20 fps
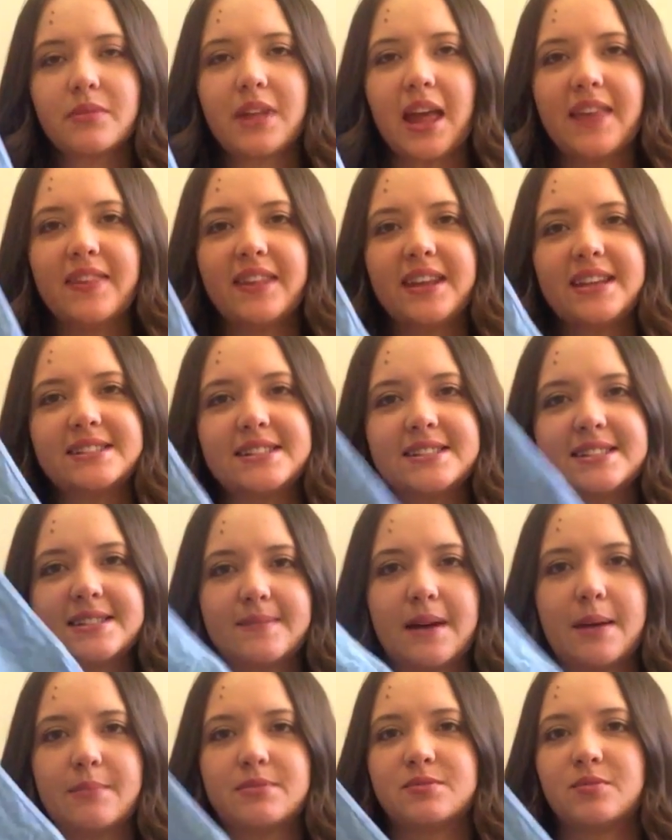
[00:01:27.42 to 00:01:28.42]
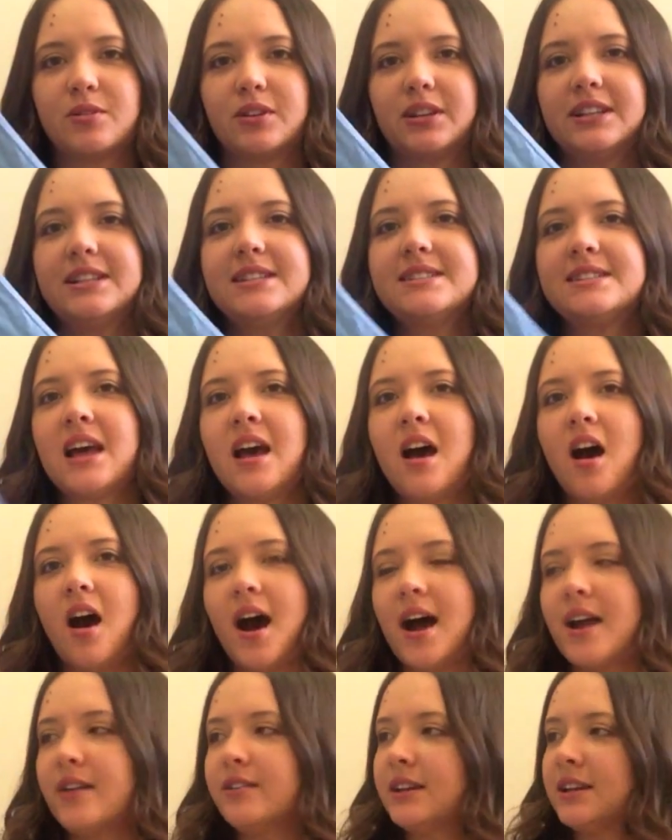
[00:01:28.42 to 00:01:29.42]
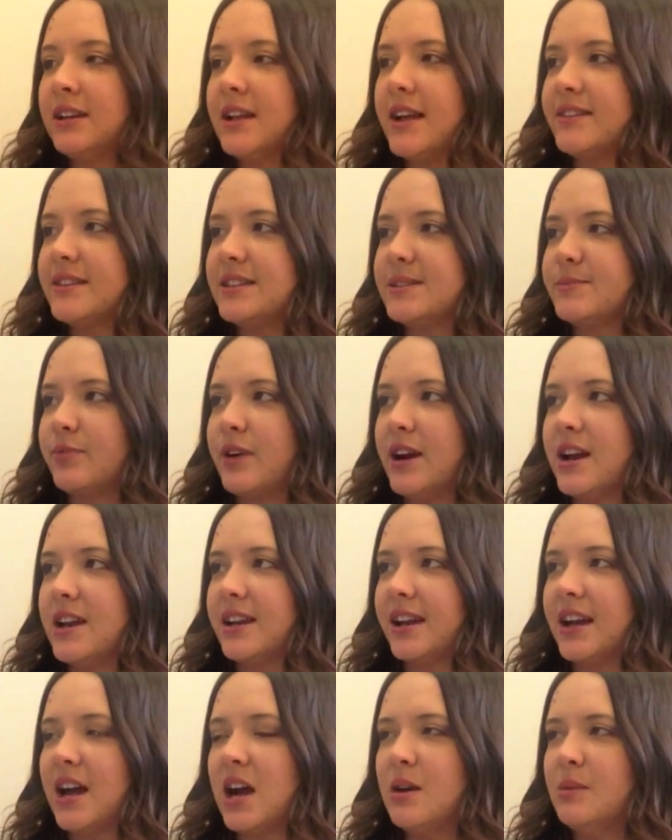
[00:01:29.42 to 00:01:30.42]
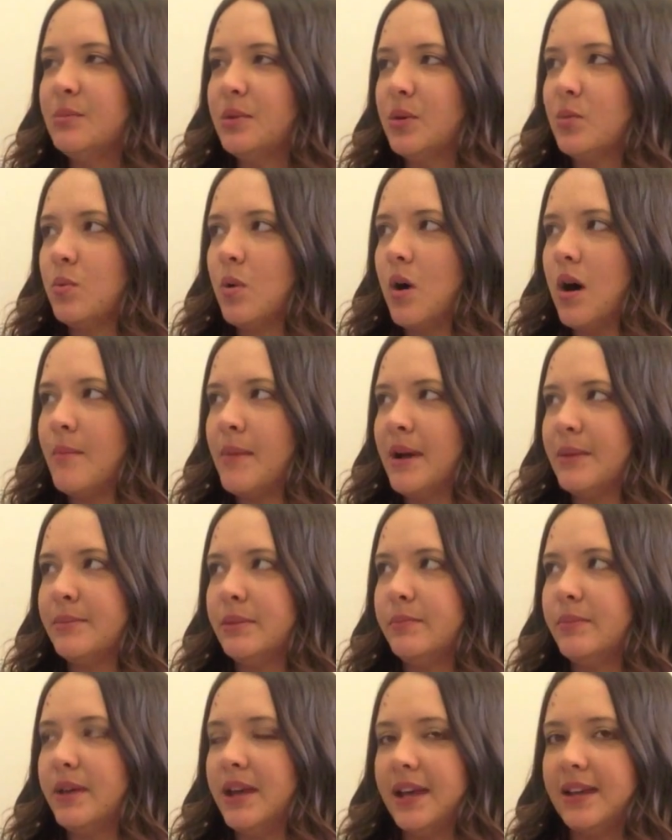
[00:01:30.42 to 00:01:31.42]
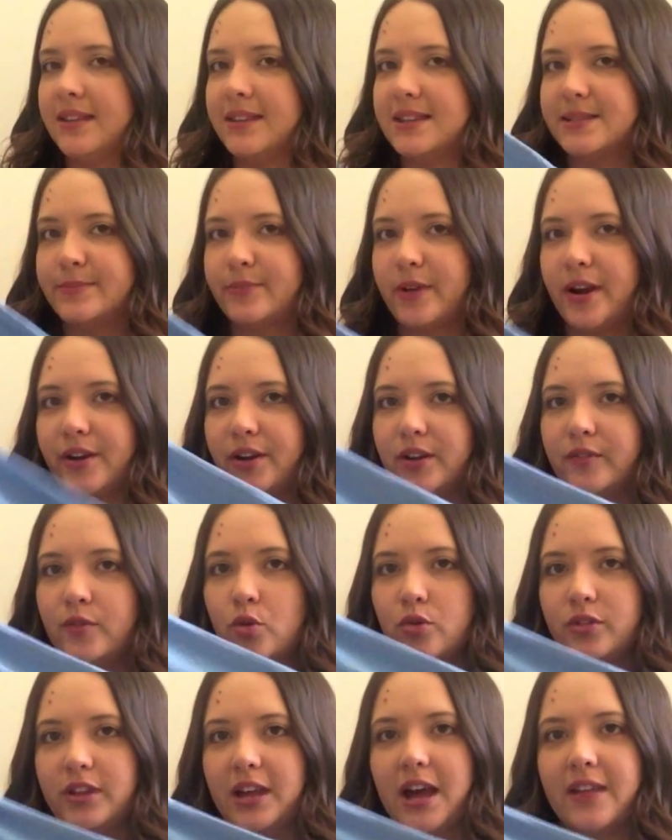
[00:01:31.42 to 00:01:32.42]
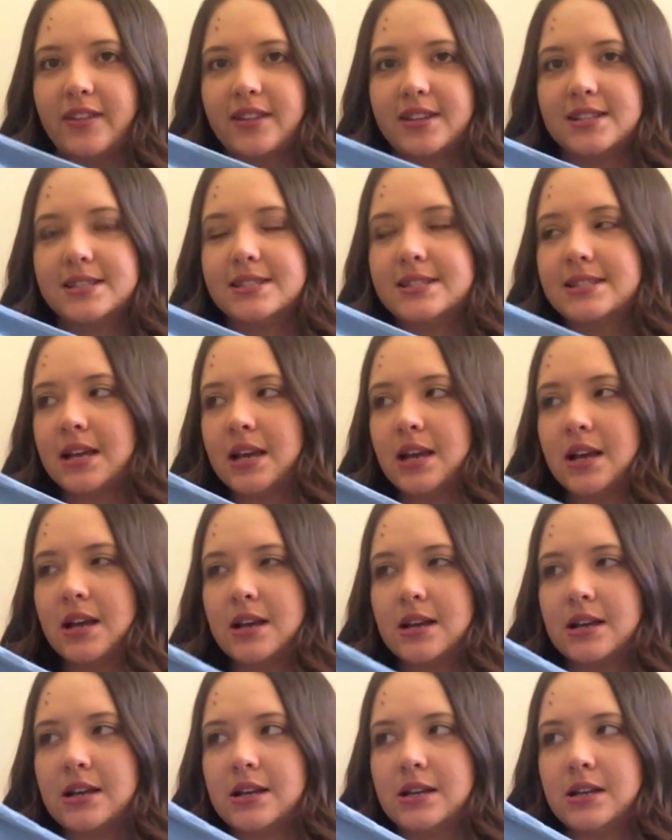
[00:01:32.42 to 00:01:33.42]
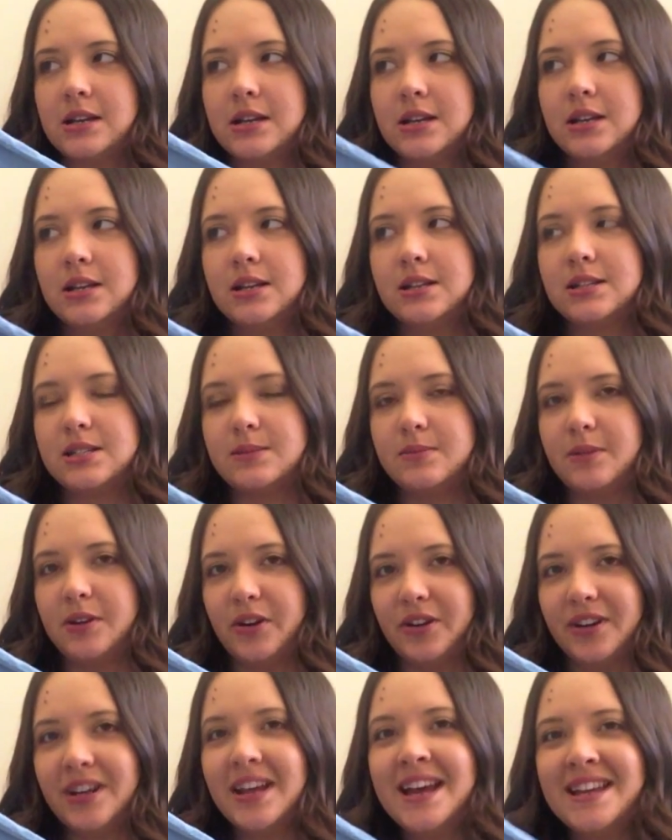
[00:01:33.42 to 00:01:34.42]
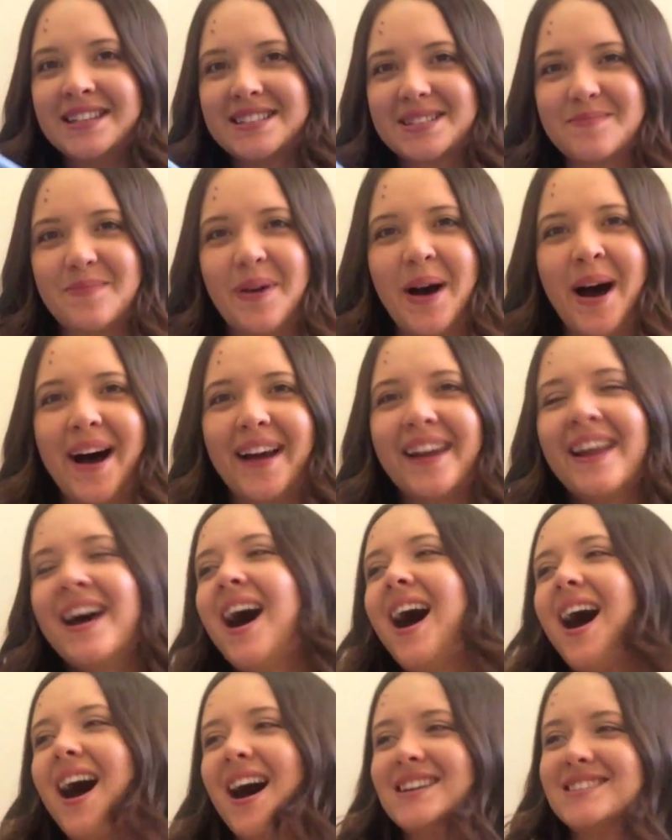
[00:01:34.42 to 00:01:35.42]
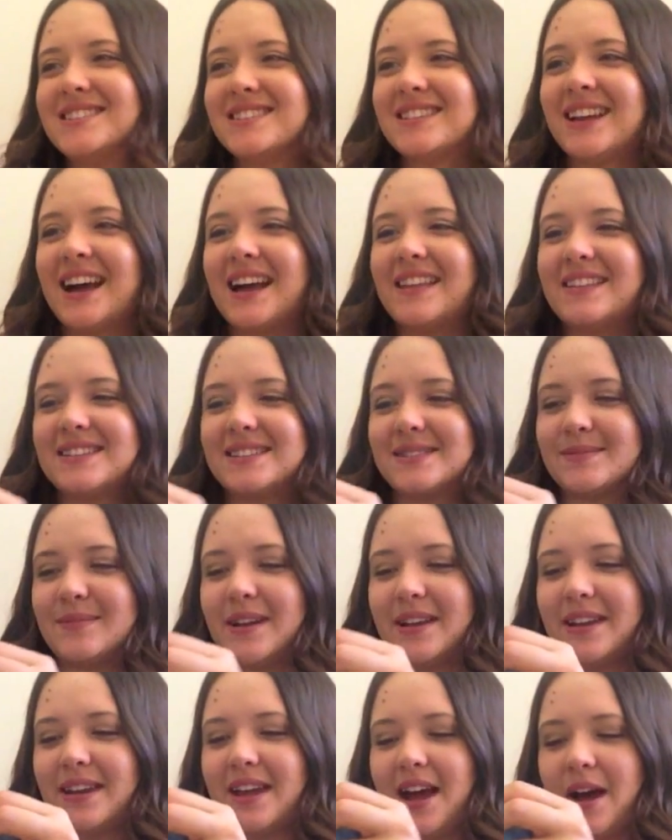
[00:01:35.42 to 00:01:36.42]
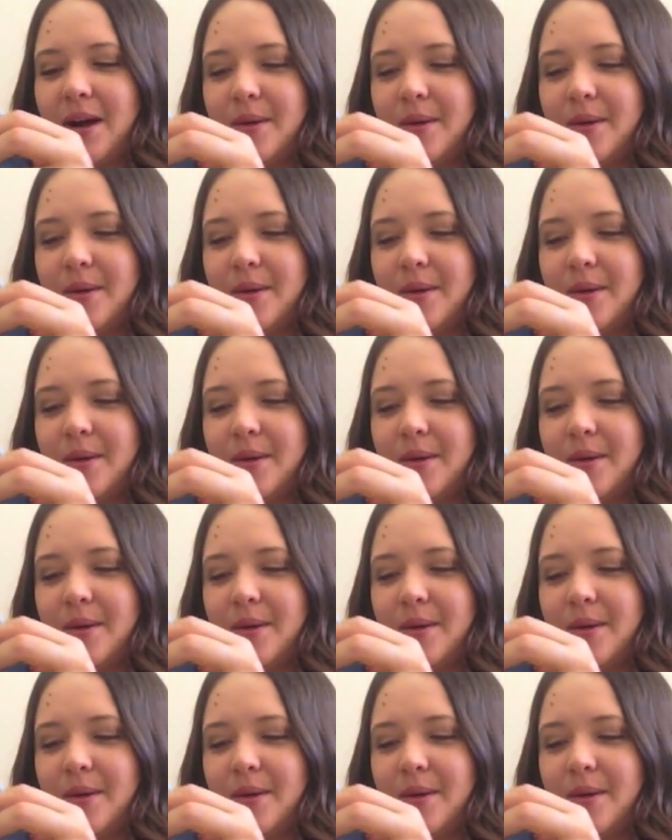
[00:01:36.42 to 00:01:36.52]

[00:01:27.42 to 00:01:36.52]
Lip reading: And these are zip up swaddlers. I really like this brand. I can't remember what made me pick this brand over all the others, to be honest, but I did like this one.